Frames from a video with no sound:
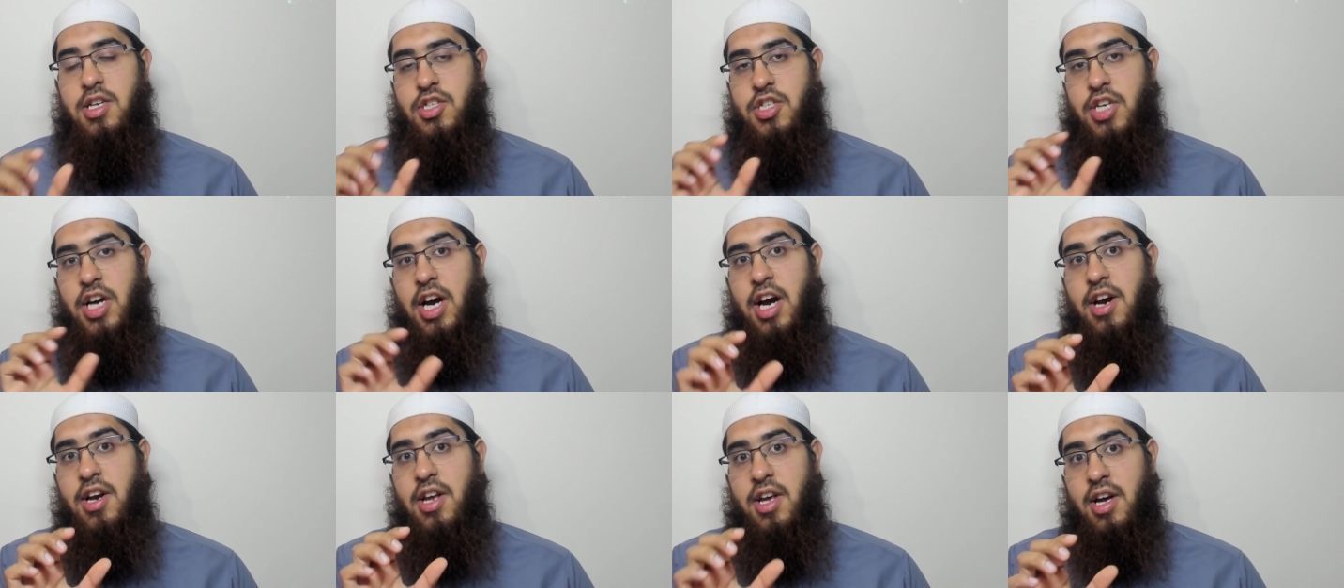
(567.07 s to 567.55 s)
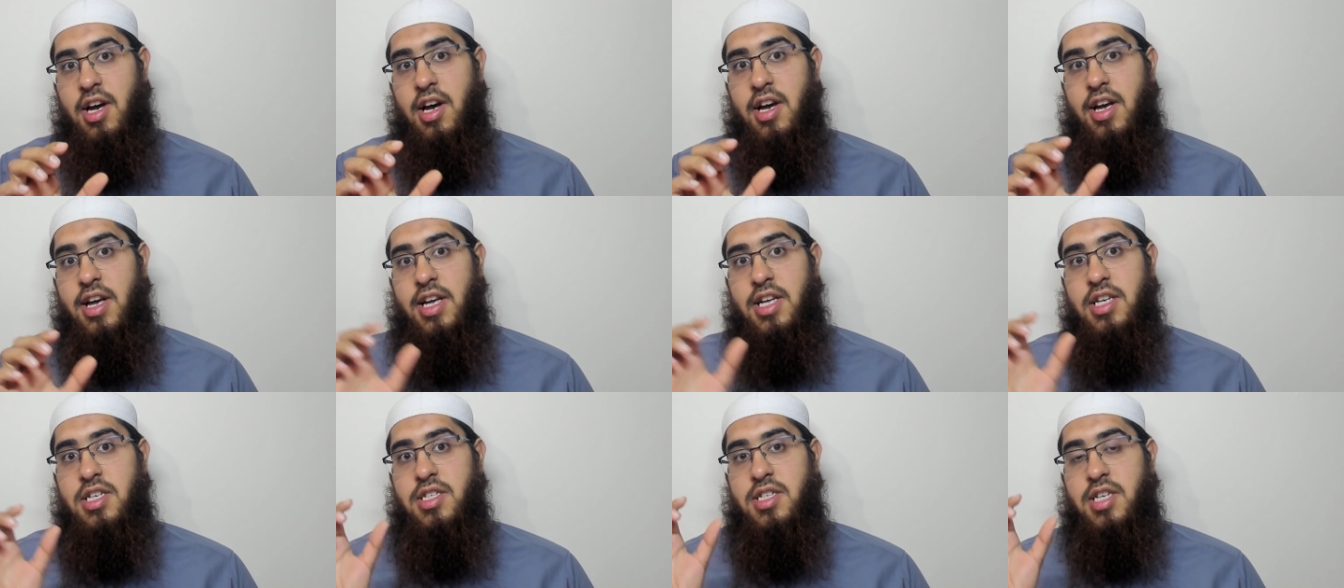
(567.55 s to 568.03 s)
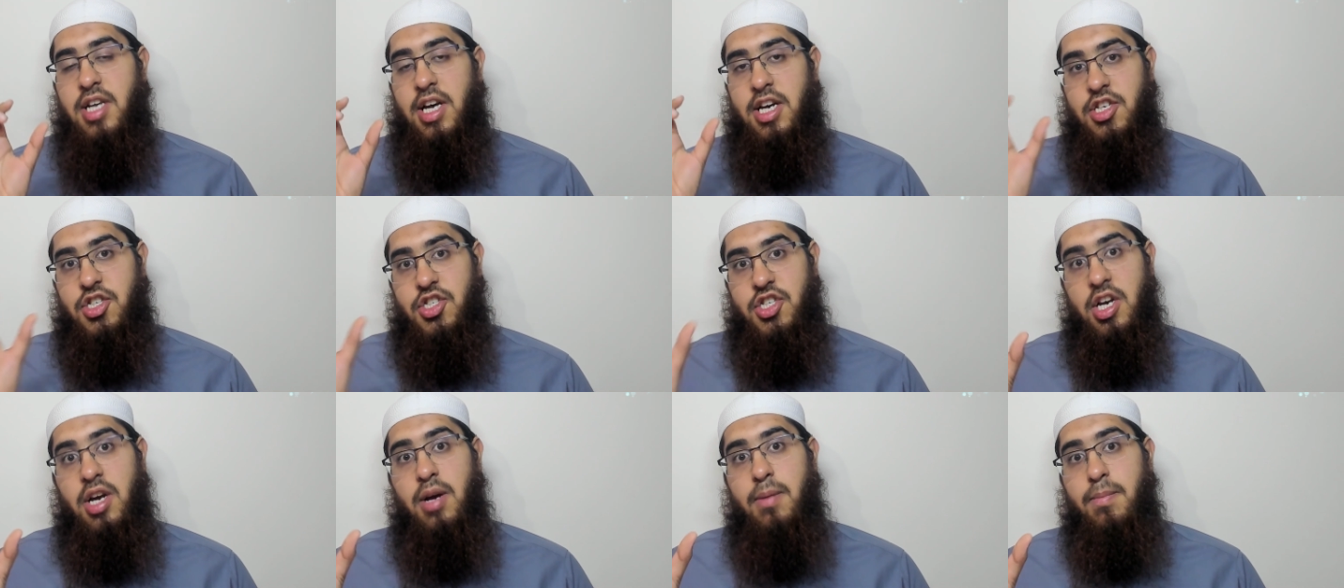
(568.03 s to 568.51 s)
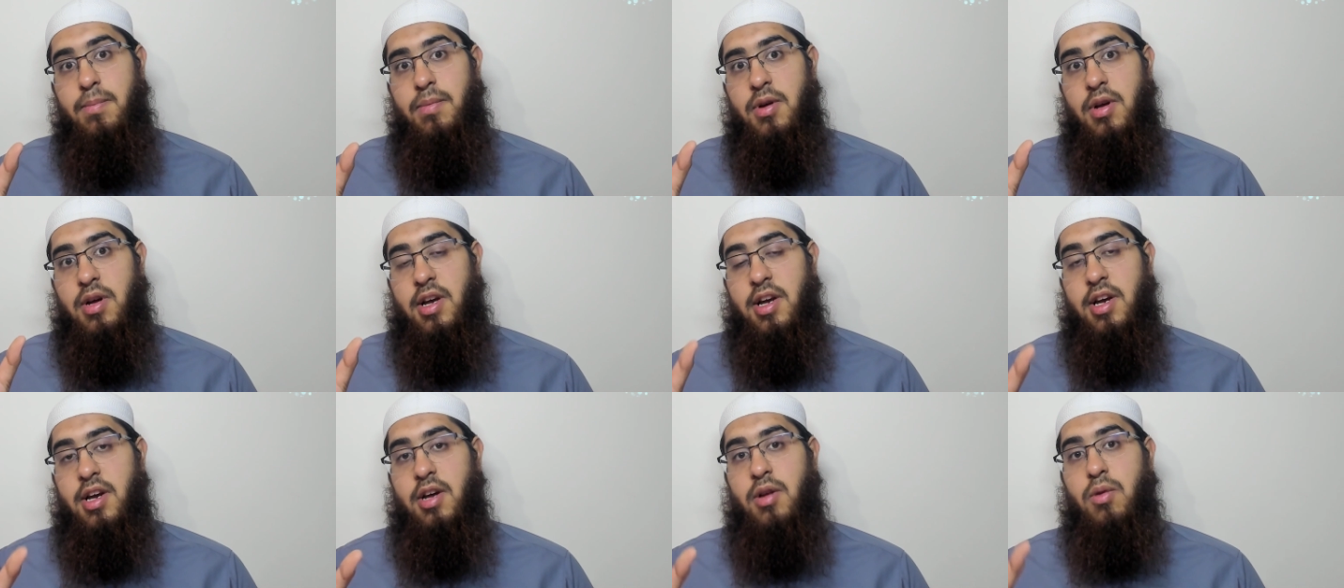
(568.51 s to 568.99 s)
Jariya is a ship.
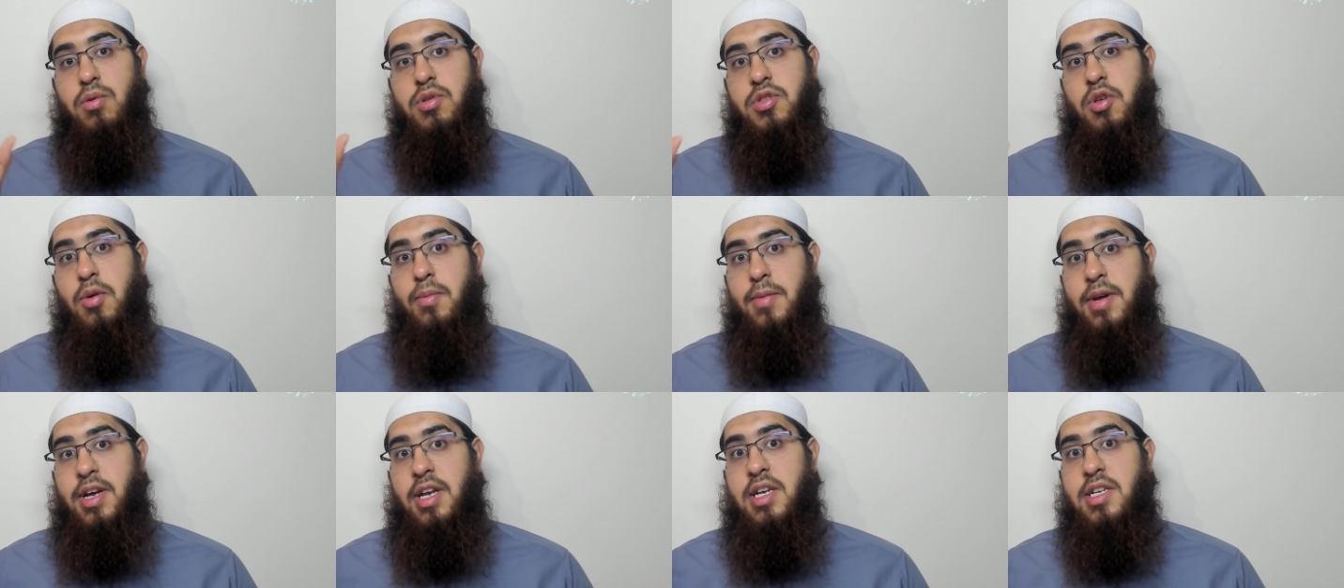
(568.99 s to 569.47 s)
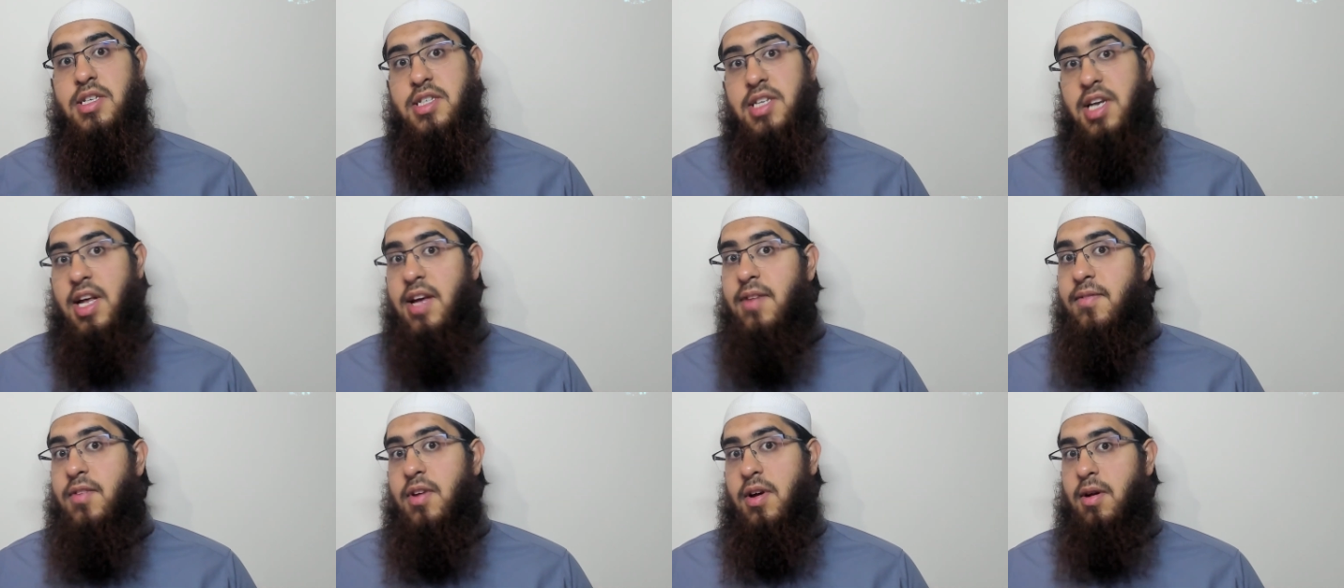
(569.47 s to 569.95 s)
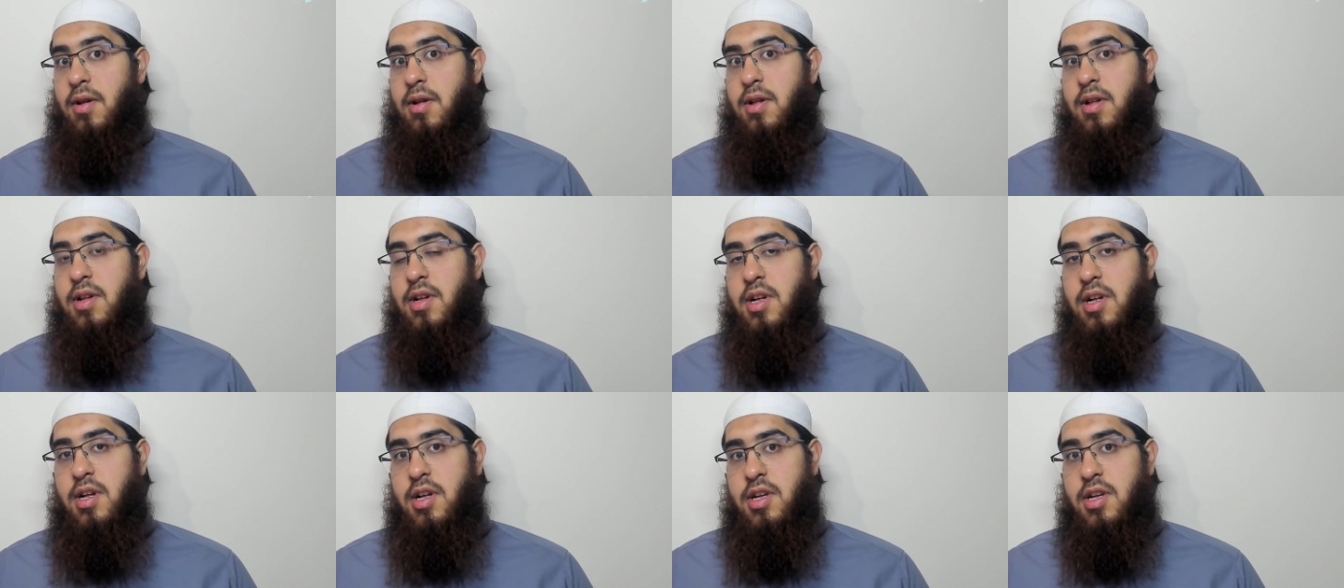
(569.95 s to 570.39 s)
It can also mean slave girl.